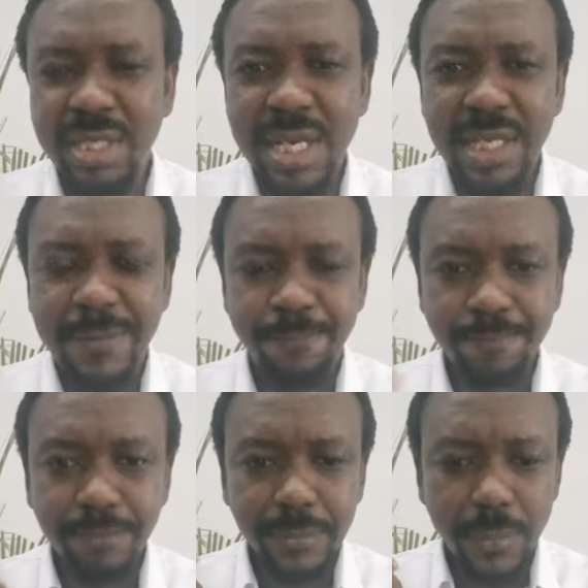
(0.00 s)
that
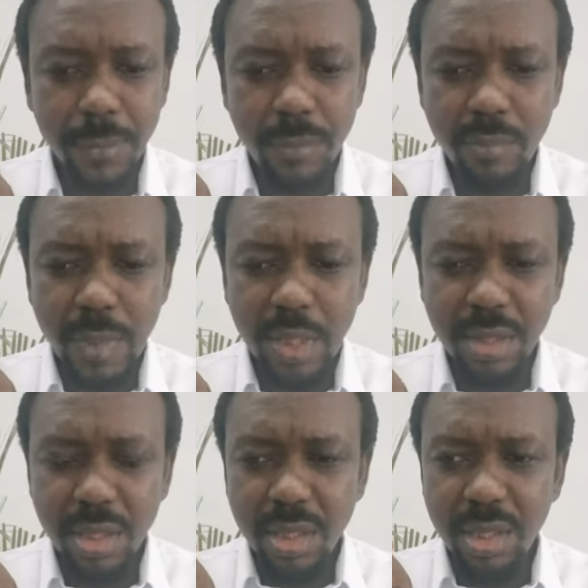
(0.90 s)

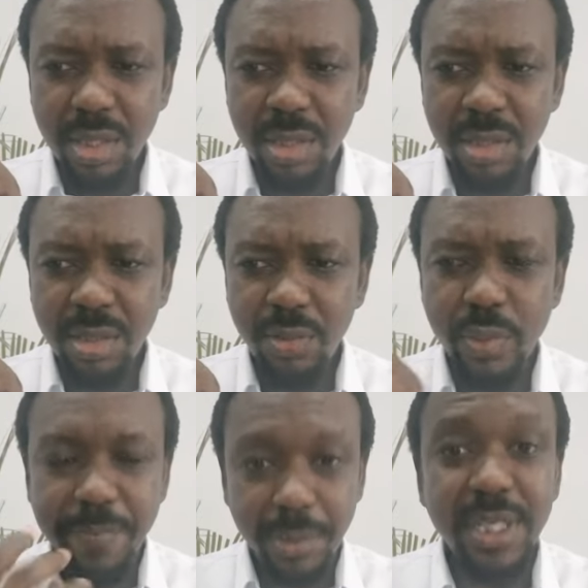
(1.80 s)
uh,
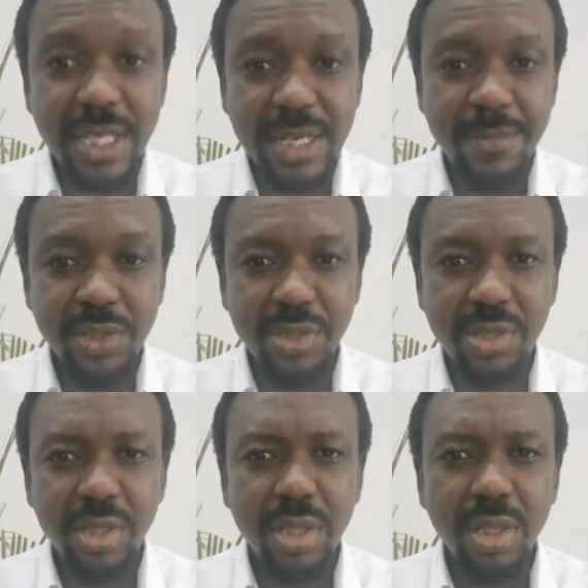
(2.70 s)
were polygamous.